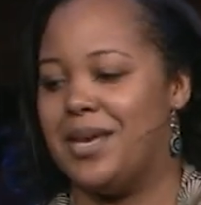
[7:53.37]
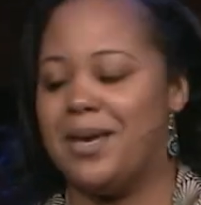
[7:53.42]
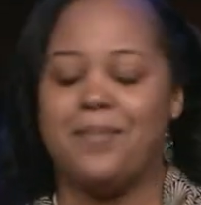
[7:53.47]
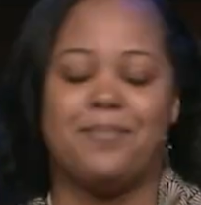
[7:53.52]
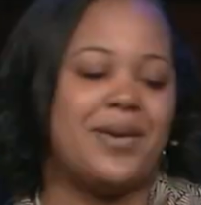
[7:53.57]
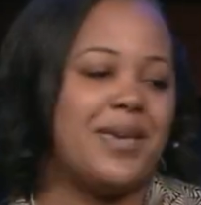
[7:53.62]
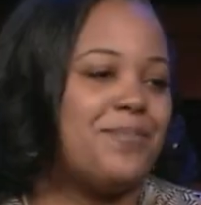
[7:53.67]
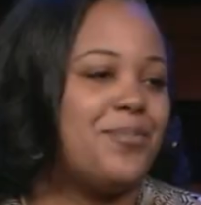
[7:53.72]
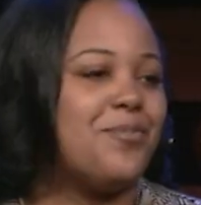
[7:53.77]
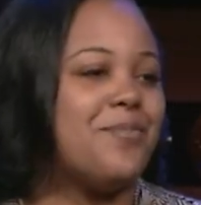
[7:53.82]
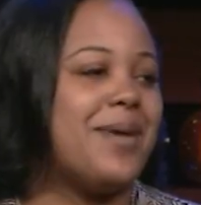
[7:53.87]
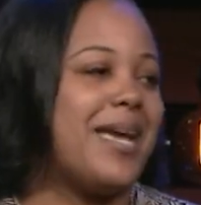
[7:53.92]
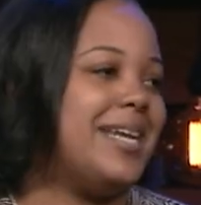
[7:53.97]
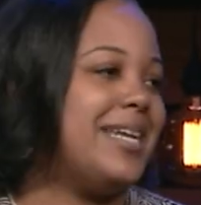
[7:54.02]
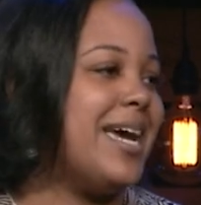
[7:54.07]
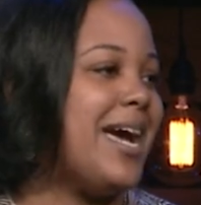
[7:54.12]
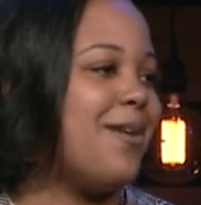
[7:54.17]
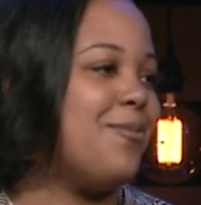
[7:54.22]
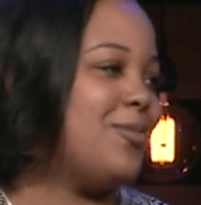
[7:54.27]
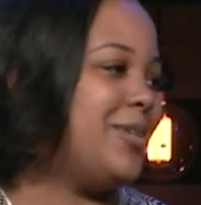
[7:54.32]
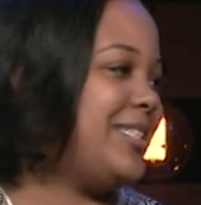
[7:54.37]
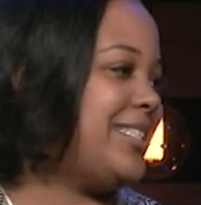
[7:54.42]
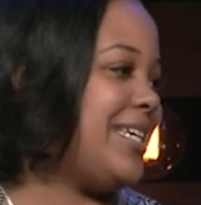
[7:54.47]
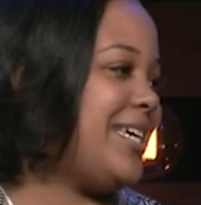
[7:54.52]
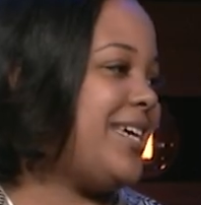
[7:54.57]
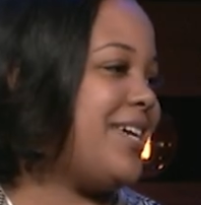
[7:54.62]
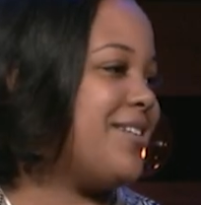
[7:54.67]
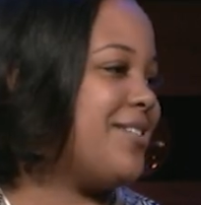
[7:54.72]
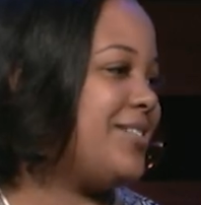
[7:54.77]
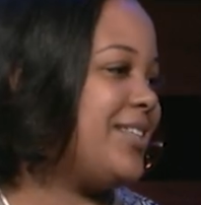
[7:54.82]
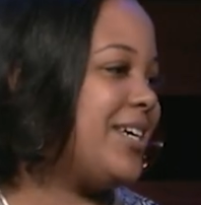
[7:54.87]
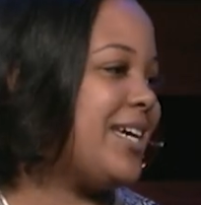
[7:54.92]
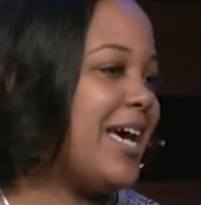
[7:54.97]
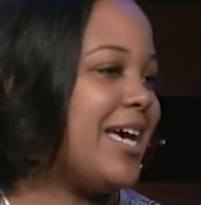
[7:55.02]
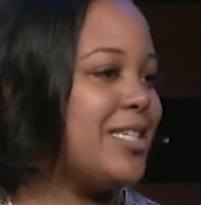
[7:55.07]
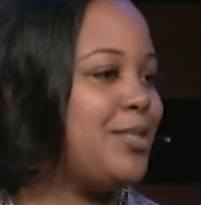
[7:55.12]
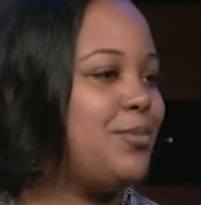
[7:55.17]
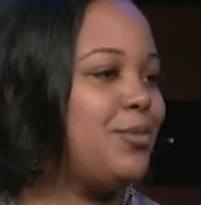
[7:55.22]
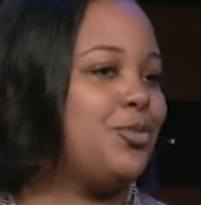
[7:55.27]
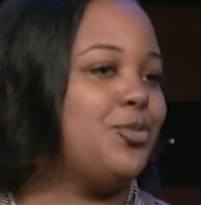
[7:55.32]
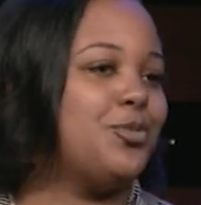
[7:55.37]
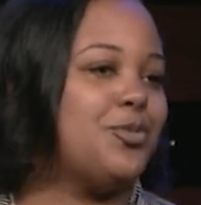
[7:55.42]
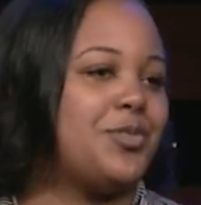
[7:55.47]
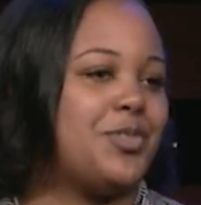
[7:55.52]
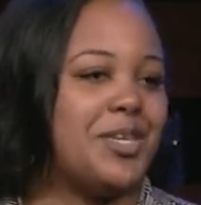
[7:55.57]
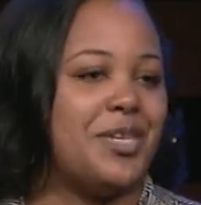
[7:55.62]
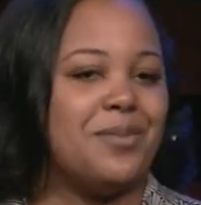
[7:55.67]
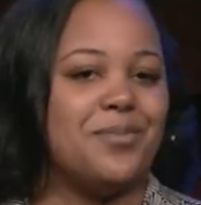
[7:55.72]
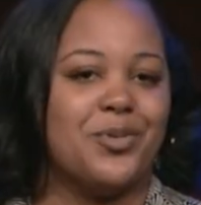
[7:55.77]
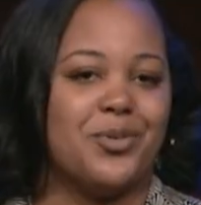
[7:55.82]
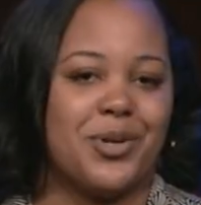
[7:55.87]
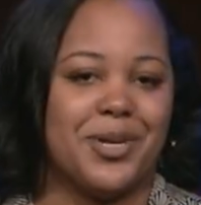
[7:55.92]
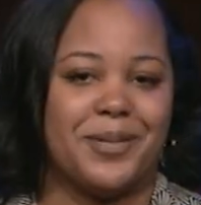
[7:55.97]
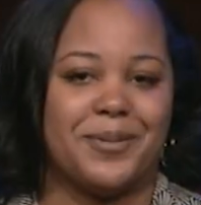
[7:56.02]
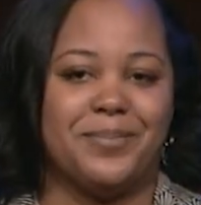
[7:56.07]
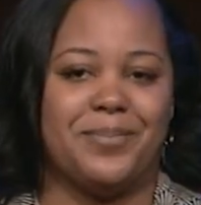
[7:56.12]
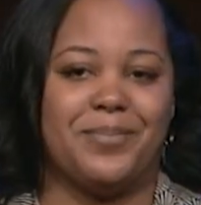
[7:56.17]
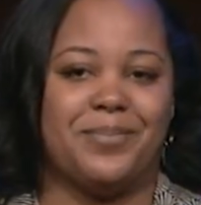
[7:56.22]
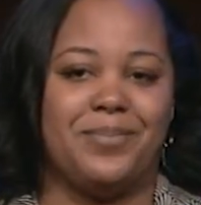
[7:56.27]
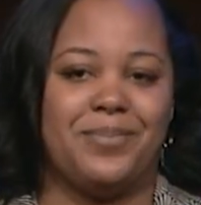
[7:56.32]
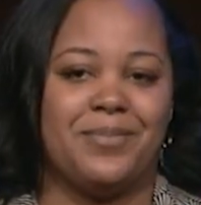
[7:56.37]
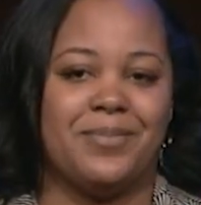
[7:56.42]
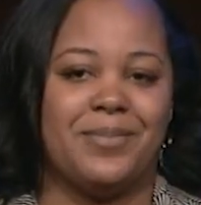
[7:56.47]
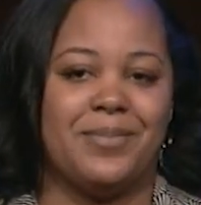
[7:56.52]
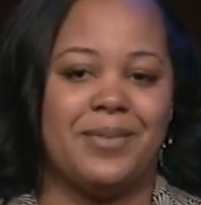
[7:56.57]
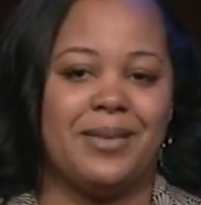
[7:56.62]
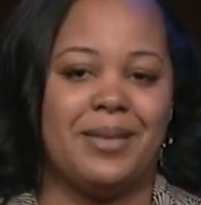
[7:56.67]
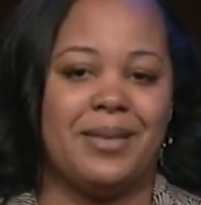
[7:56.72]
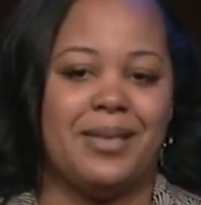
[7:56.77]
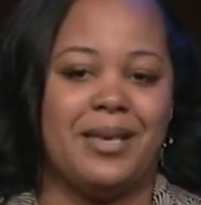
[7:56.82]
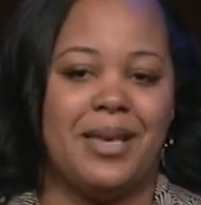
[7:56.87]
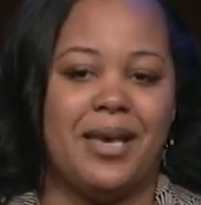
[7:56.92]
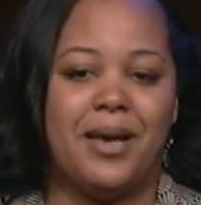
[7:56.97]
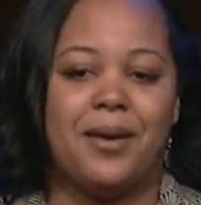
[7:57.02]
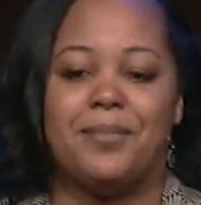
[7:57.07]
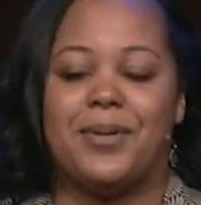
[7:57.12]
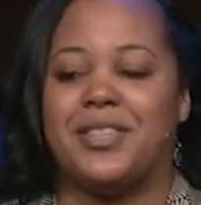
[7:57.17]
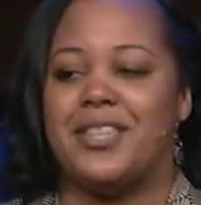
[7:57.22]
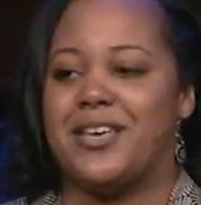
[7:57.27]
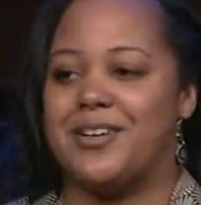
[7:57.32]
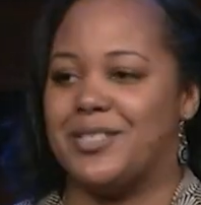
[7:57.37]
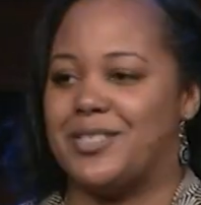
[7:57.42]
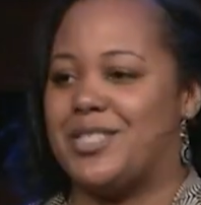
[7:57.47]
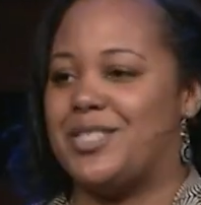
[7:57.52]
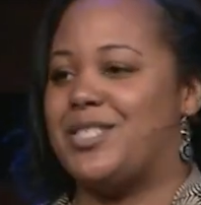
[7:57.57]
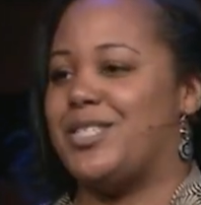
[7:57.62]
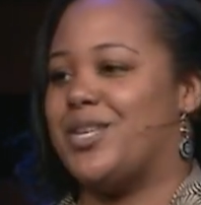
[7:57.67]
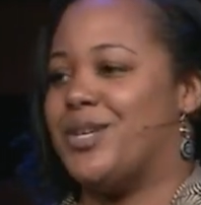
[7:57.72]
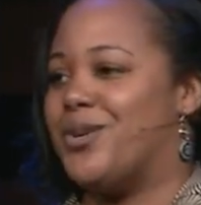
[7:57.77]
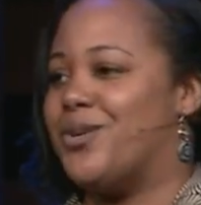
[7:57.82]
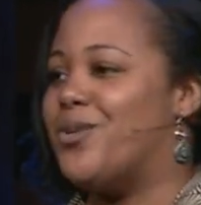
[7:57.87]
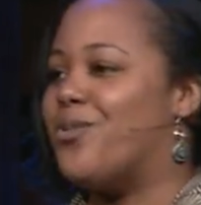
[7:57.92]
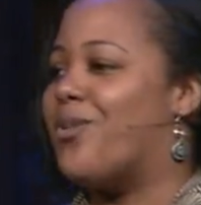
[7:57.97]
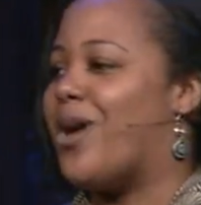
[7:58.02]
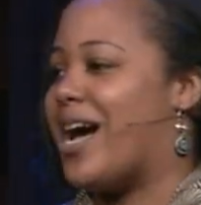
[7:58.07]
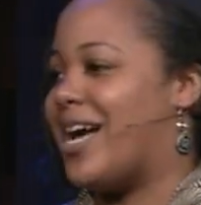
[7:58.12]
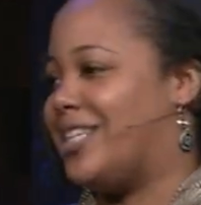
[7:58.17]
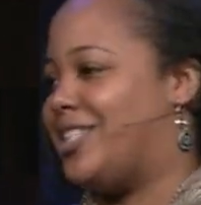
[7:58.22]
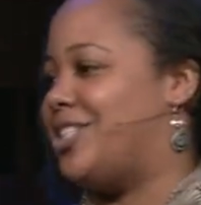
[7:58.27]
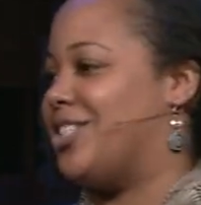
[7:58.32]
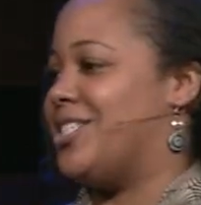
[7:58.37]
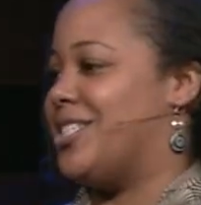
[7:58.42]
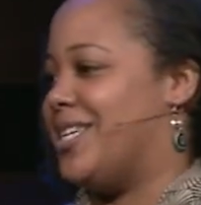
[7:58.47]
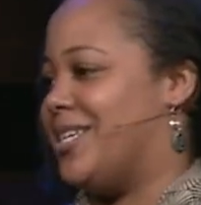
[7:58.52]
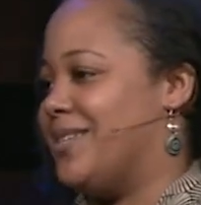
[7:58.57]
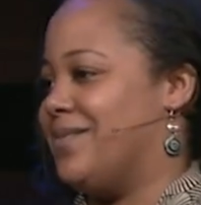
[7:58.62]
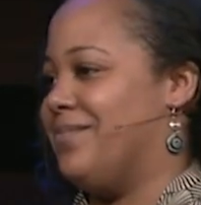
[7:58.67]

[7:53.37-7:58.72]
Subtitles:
people may not want to hear the gospel truth anymore, but they are still watching.